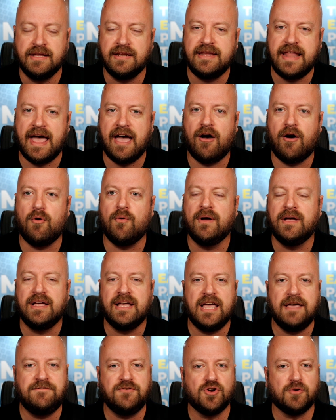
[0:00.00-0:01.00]
Now,
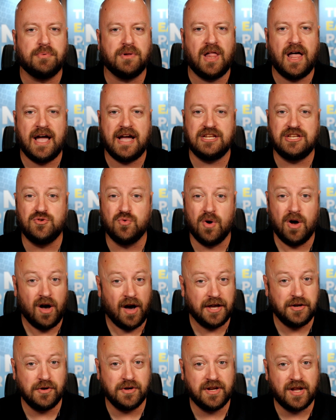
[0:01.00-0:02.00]
if you're applying to
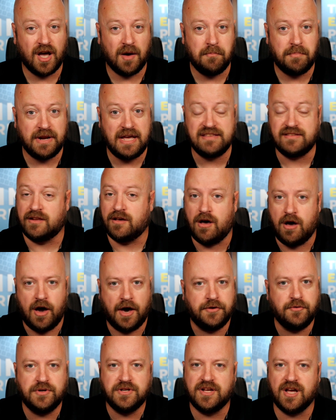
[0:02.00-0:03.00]
100 companies and
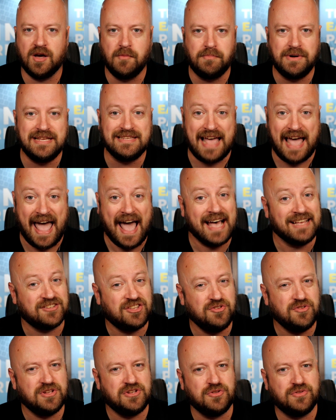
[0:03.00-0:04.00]
100 companies ask
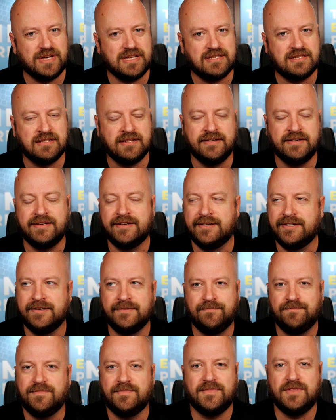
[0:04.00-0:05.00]
you to do this,
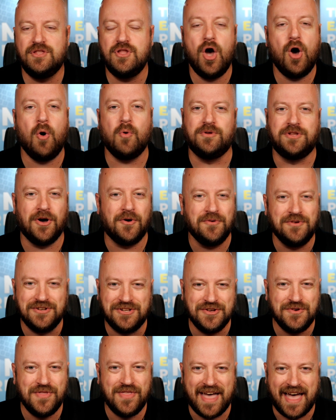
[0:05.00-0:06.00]
no, don't
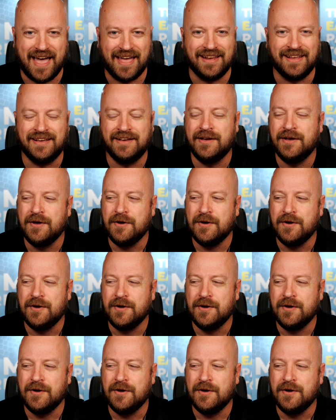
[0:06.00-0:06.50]
do that.